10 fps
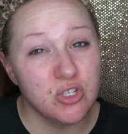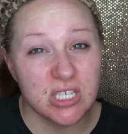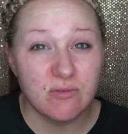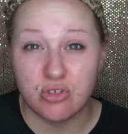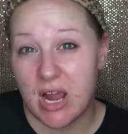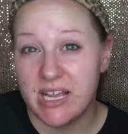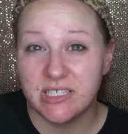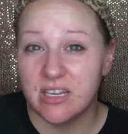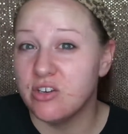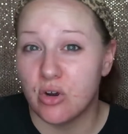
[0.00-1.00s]
you just have dry
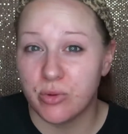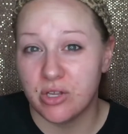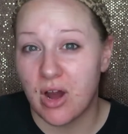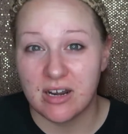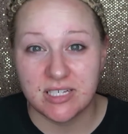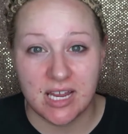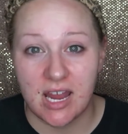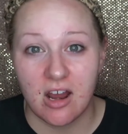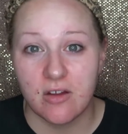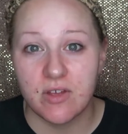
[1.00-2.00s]
skin, you don't really know how to take
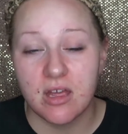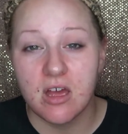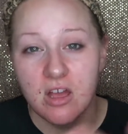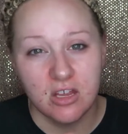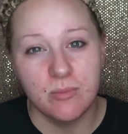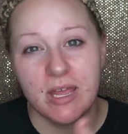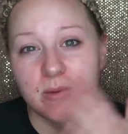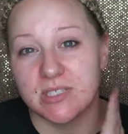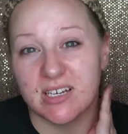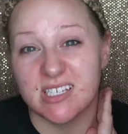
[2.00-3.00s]
care of it. Your
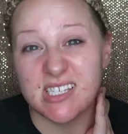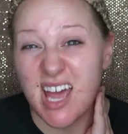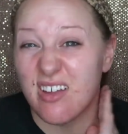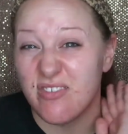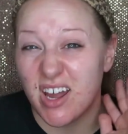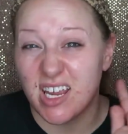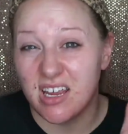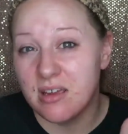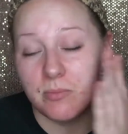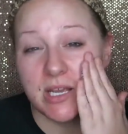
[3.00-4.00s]
makeup's gonna set
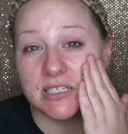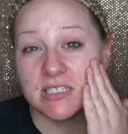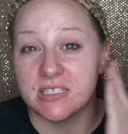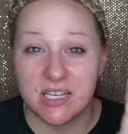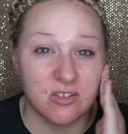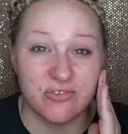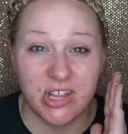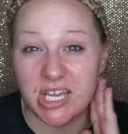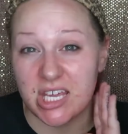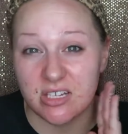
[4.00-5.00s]
funny because it's like
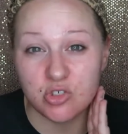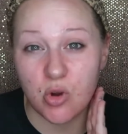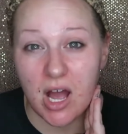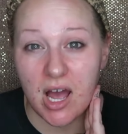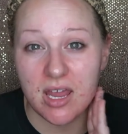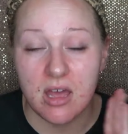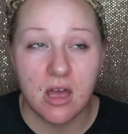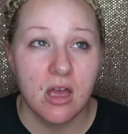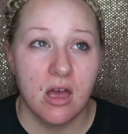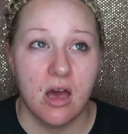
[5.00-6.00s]
flaky and dry,
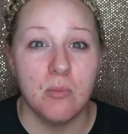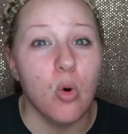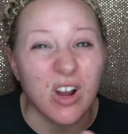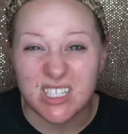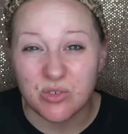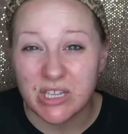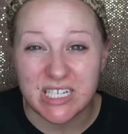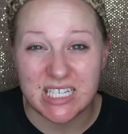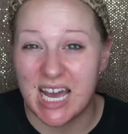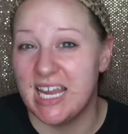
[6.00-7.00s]
or it's
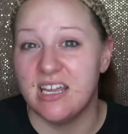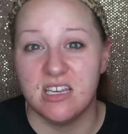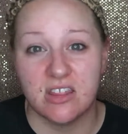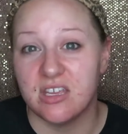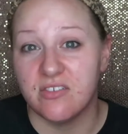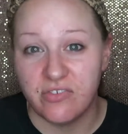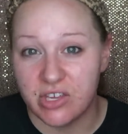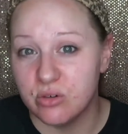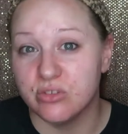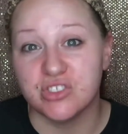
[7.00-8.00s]
really tight and nothing
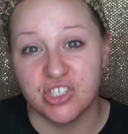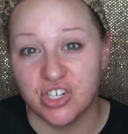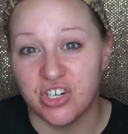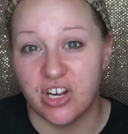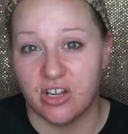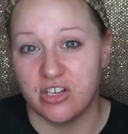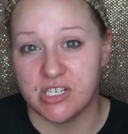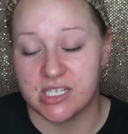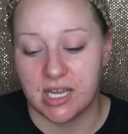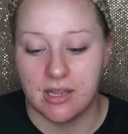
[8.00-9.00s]
feels good on your
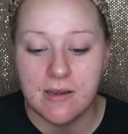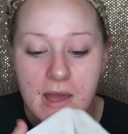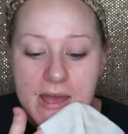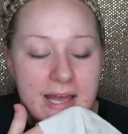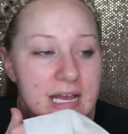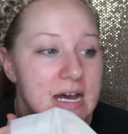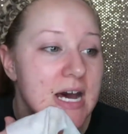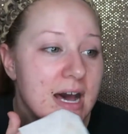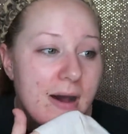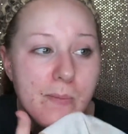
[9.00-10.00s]
skin.
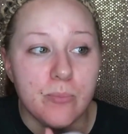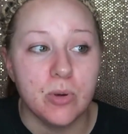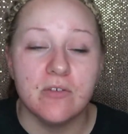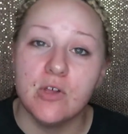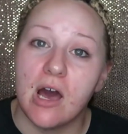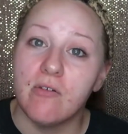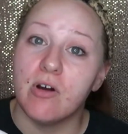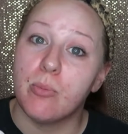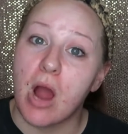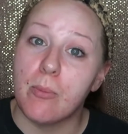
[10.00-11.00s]
But if you
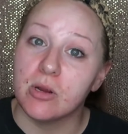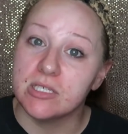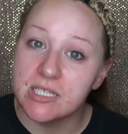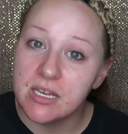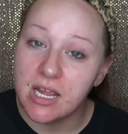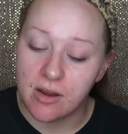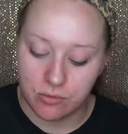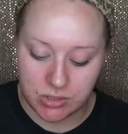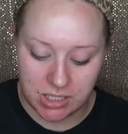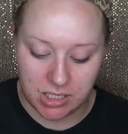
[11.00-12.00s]
have a proper skincare
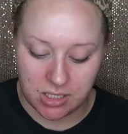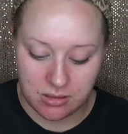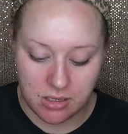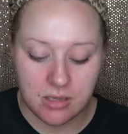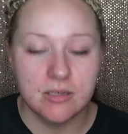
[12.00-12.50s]
routine,